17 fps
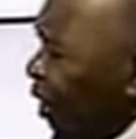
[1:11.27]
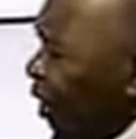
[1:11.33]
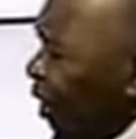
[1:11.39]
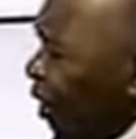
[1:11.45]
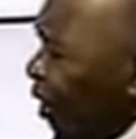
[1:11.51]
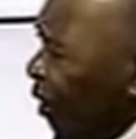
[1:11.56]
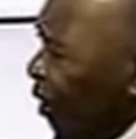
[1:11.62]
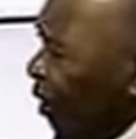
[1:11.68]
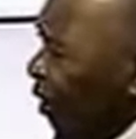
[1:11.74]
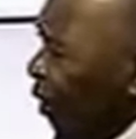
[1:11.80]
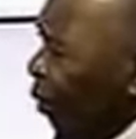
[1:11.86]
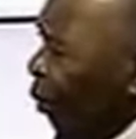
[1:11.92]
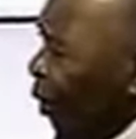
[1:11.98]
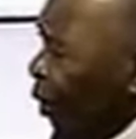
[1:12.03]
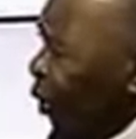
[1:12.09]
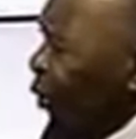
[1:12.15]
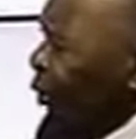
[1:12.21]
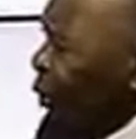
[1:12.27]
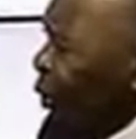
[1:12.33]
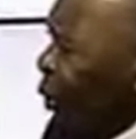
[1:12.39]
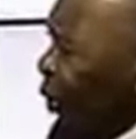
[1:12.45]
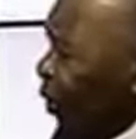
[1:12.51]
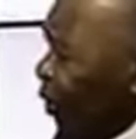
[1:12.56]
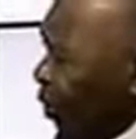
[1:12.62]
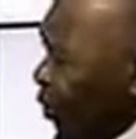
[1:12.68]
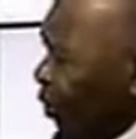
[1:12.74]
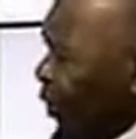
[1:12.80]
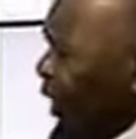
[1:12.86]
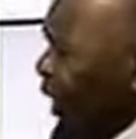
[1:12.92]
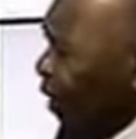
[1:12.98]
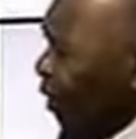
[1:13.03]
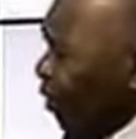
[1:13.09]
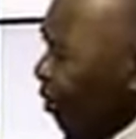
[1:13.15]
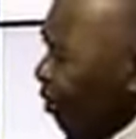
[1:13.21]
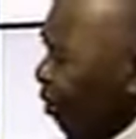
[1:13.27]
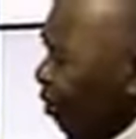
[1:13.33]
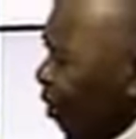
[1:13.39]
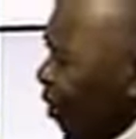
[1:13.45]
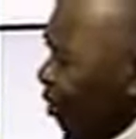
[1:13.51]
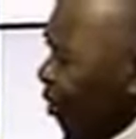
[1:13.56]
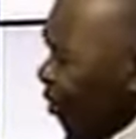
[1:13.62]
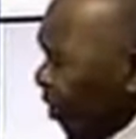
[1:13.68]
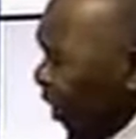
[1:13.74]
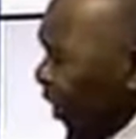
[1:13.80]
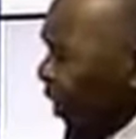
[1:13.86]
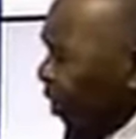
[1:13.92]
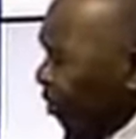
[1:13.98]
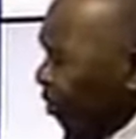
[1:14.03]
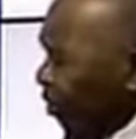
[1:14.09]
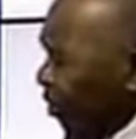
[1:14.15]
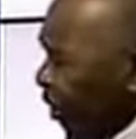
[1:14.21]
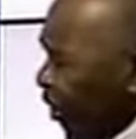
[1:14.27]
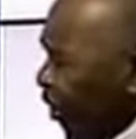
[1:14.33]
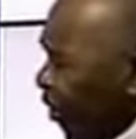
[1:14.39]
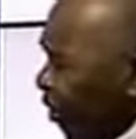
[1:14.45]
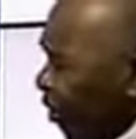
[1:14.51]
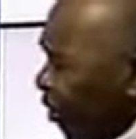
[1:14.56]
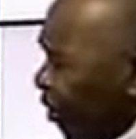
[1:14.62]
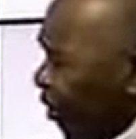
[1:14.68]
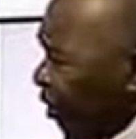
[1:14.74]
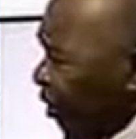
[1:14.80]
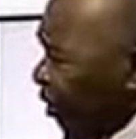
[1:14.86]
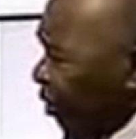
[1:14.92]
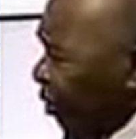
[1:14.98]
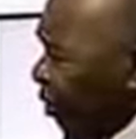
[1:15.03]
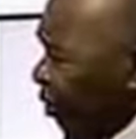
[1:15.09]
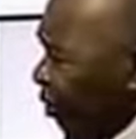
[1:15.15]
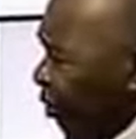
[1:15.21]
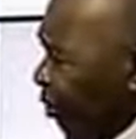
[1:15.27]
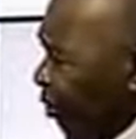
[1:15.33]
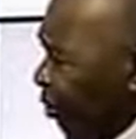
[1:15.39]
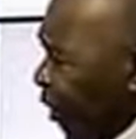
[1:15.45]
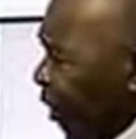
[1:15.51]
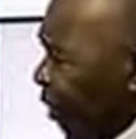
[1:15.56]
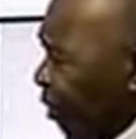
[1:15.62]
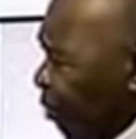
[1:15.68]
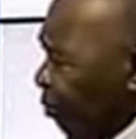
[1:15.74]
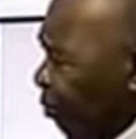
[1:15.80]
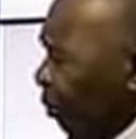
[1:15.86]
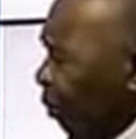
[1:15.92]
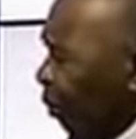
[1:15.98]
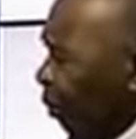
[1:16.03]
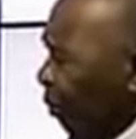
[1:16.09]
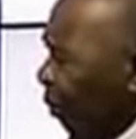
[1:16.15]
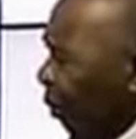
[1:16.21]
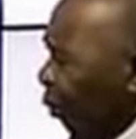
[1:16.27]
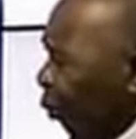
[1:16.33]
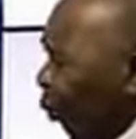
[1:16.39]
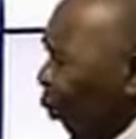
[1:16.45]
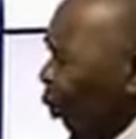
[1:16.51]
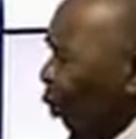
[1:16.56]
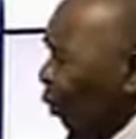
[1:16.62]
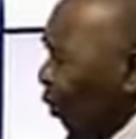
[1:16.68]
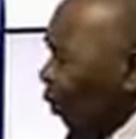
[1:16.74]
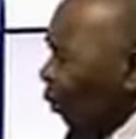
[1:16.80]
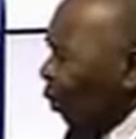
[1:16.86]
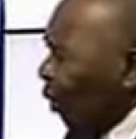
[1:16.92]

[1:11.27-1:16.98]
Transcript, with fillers: And uh, what are you doing to try to uh, change that uh, in order to make the world that we